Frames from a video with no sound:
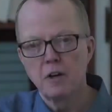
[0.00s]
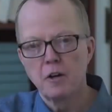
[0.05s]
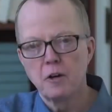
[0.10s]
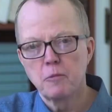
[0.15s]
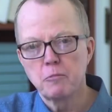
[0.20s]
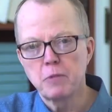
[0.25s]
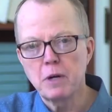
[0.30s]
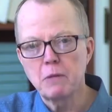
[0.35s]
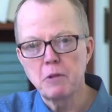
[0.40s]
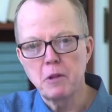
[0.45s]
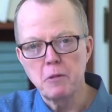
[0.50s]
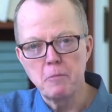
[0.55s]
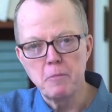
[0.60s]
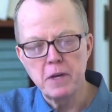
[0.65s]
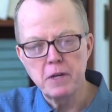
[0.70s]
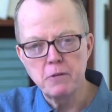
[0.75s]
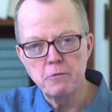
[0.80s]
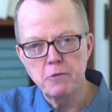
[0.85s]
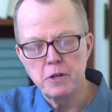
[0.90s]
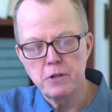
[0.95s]
Probably the
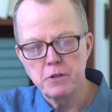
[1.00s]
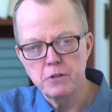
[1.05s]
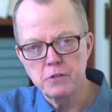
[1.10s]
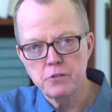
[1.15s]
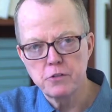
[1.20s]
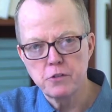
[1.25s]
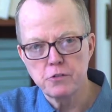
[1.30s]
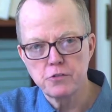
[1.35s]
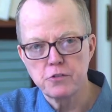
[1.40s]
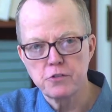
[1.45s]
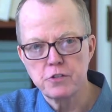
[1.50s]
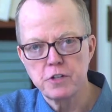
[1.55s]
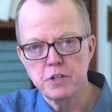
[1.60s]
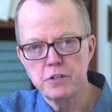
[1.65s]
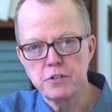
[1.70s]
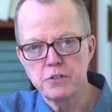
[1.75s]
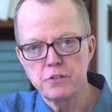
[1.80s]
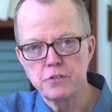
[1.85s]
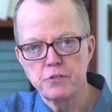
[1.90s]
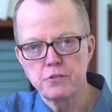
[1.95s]
main way that social
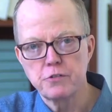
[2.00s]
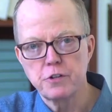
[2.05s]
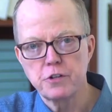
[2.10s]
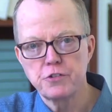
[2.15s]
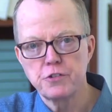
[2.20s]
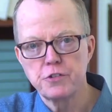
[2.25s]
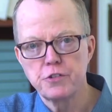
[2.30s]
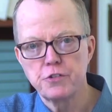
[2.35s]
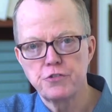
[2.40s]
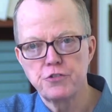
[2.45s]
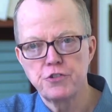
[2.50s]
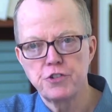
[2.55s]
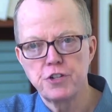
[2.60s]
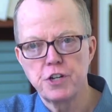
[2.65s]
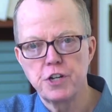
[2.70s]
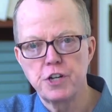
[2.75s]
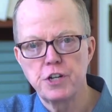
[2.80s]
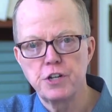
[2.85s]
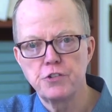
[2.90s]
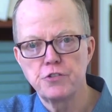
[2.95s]
studies instruction has
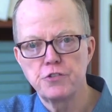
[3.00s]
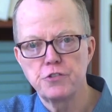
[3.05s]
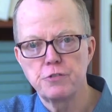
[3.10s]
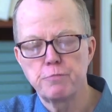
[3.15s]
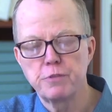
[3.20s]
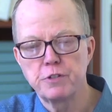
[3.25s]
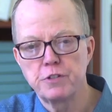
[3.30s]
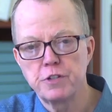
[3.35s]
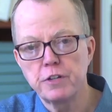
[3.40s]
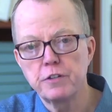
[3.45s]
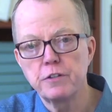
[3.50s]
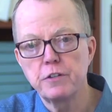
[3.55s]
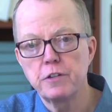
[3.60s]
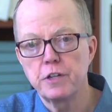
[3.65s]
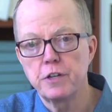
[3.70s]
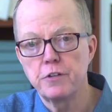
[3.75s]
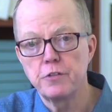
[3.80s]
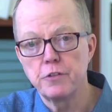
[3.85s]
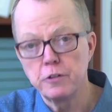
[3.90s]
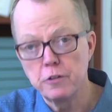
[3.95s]
changed,
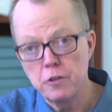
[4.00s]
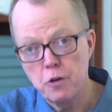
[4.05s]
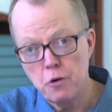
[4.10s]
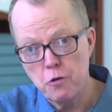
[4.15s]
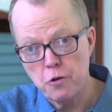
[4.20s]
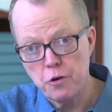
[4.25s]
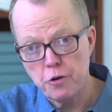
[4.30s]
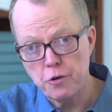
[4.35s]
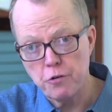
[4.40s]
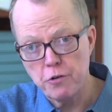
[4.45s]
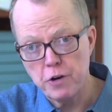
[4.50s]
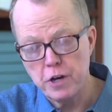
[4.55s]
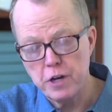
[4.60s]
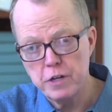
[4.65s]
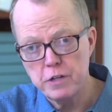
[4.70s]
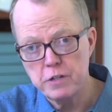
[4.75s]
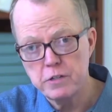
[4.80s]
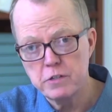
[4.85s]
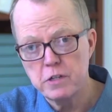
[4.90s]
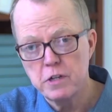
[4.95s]
particularly in the lower
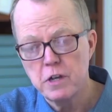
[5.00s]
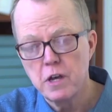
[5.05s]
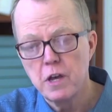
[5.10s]
grades,